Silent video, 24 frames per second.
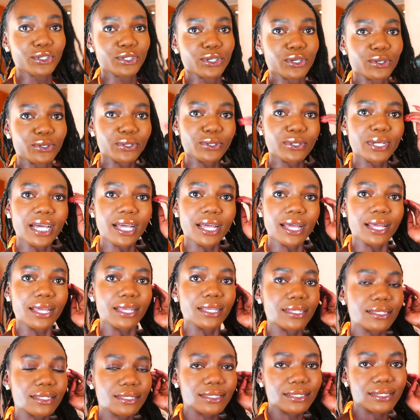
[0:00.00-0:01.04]
show you
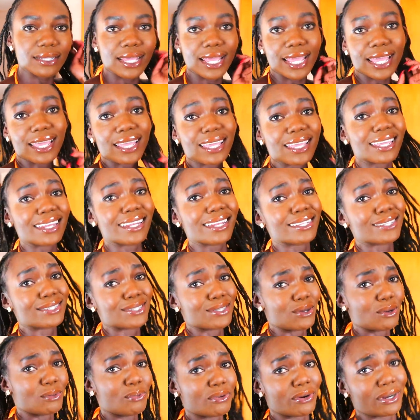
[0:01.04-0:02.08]
guys. It is
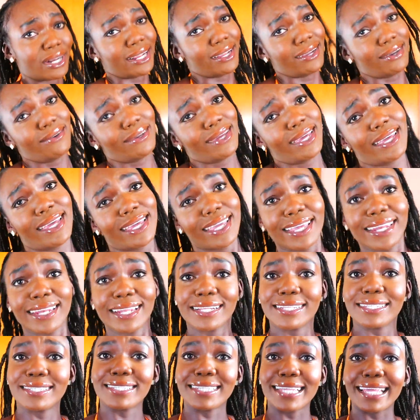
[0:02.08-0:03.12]
so pretty, okay? It
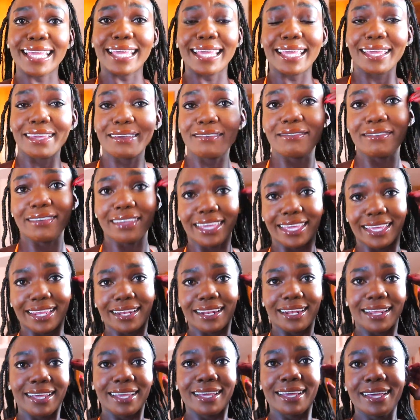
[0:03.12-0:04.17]
is
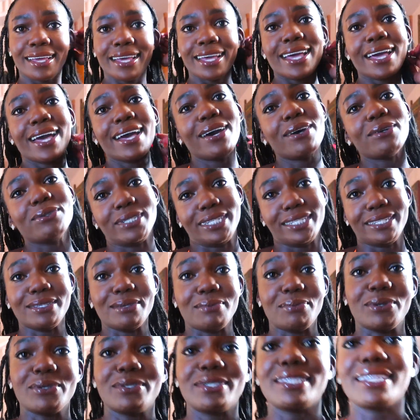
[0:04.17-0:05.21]
giving what it's
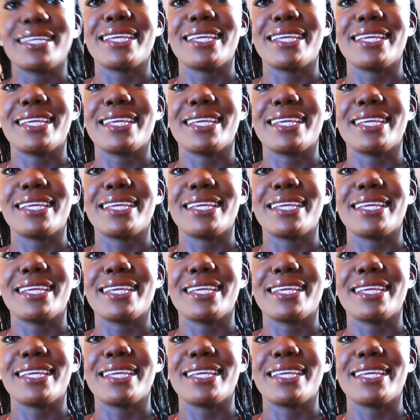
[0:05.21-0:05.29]
supposed